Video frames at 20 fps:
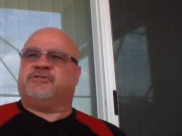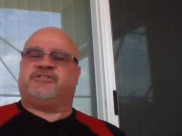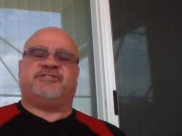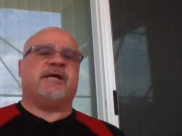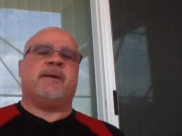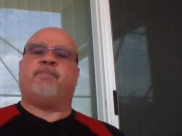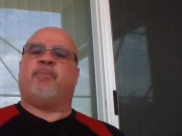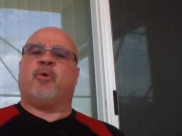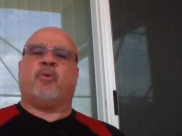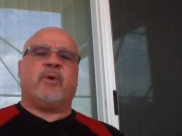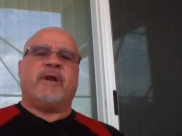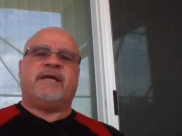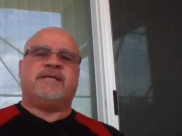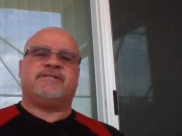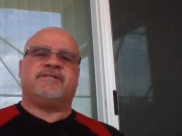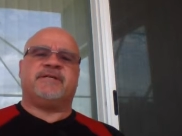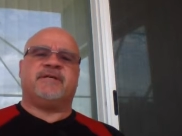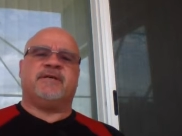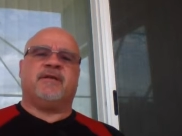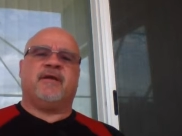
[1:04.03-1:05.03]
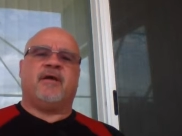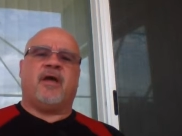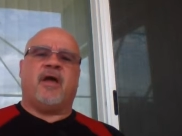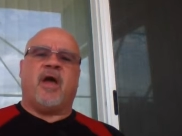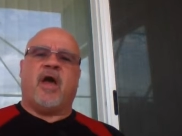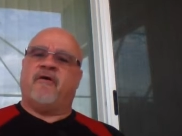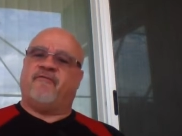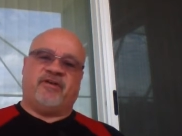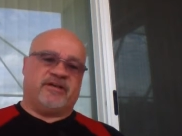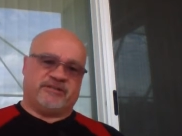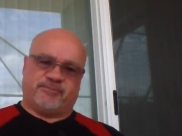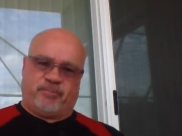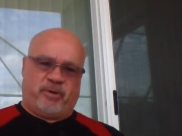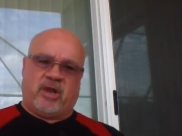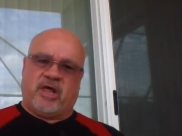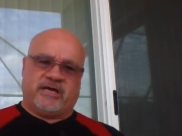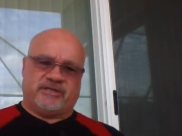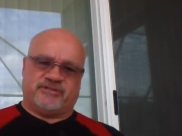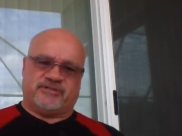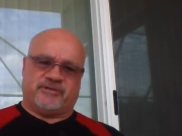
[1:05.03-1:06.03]
simple reason of his
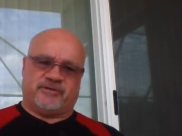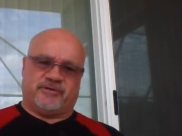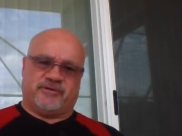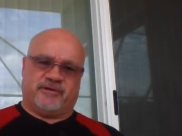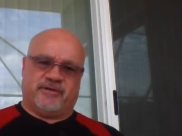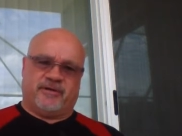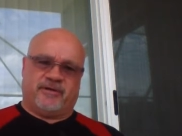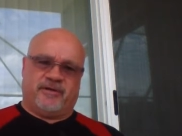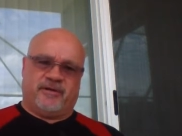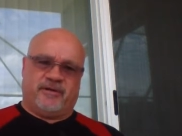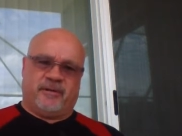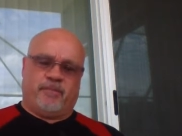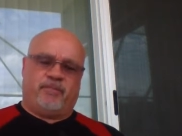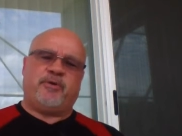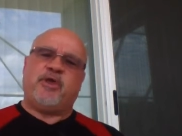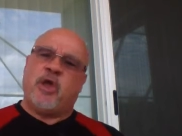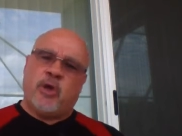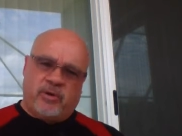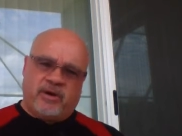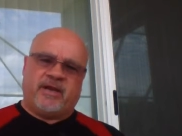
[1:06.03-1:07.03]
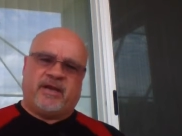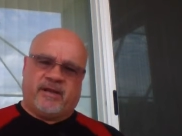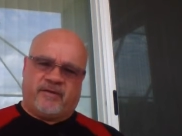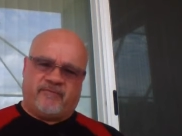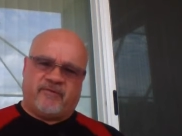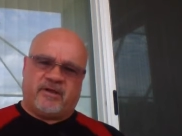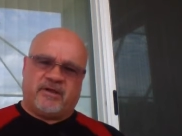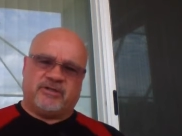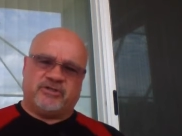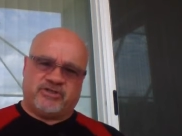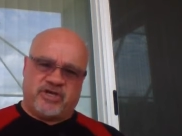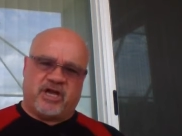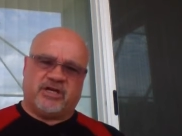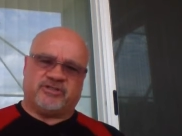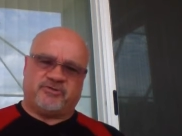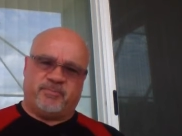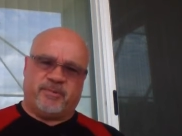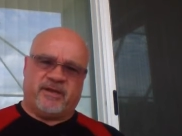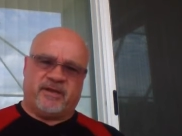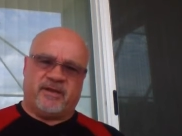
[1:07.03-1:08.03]
pleasure. Punitive
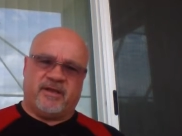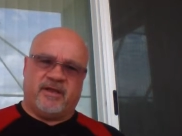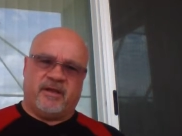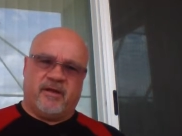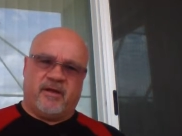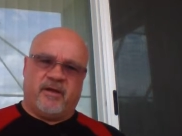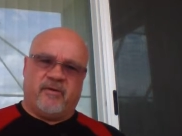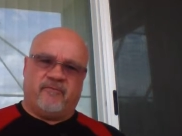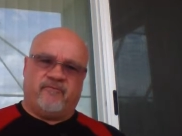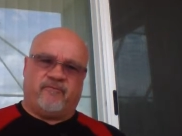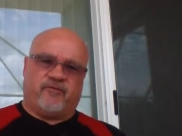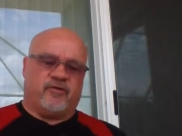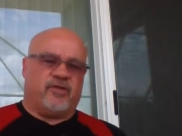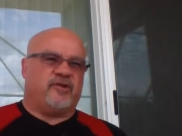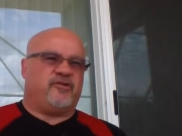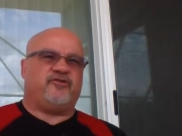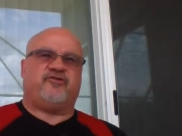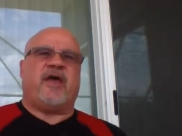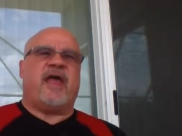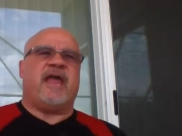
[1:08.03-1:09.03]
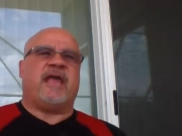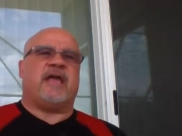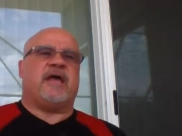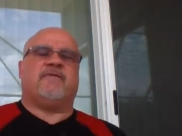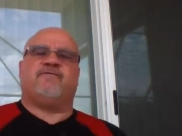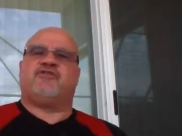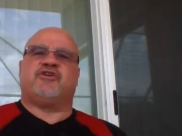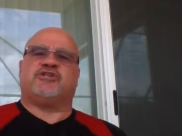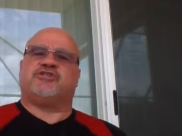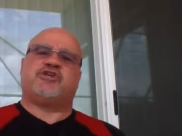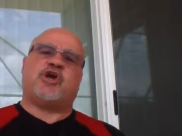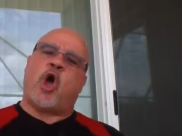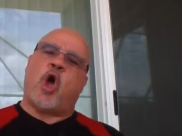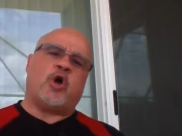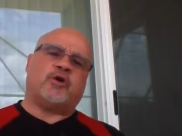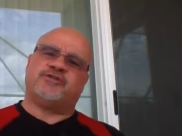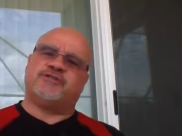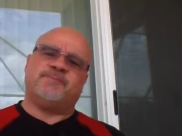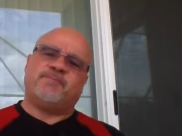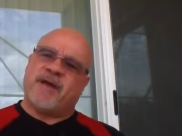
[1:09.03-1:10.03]
judgment for the sake of just
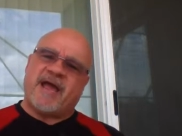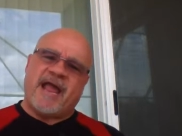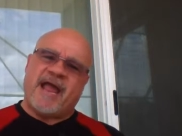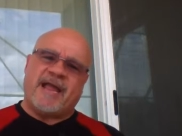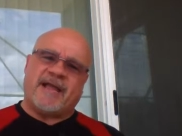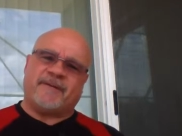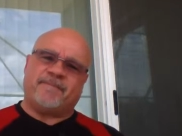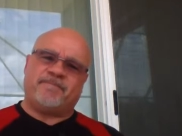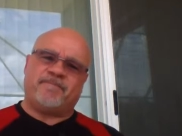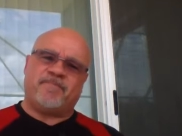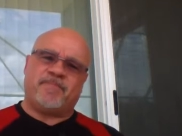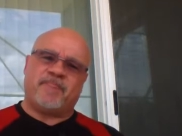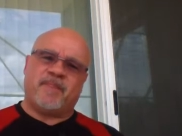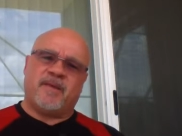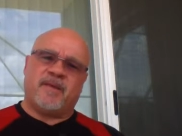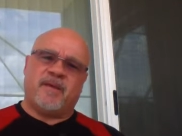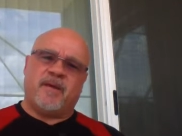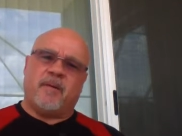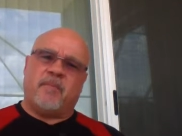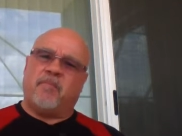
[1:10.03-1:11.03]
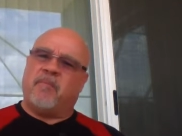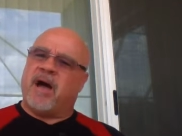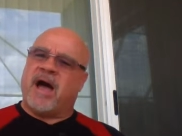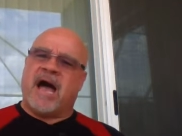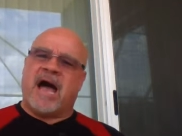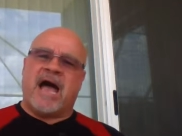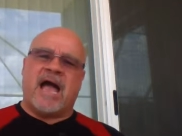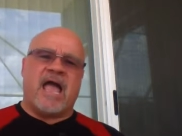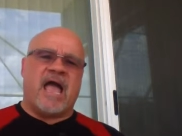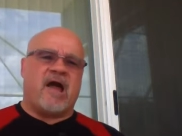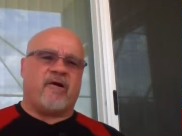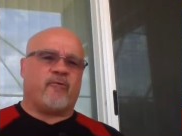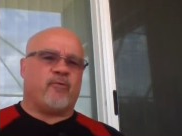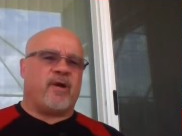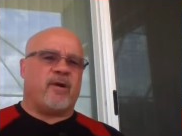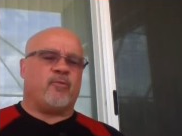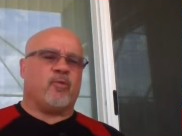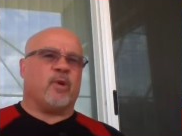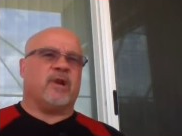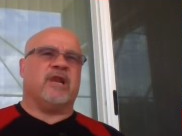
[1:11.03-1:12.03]
causing pain.
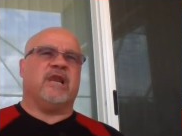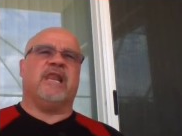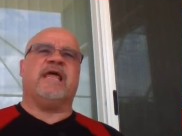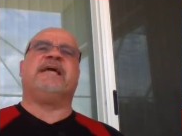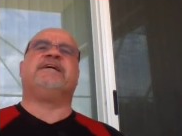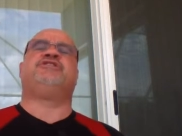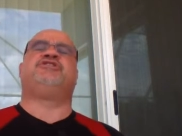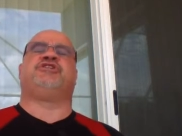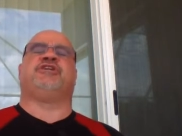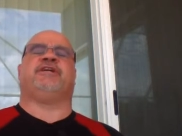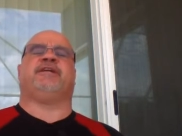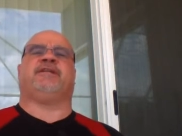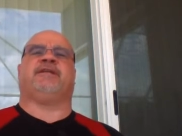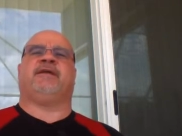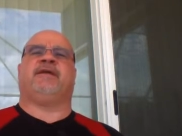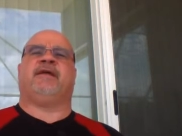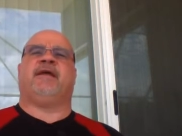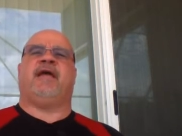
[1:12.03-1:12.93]
How religion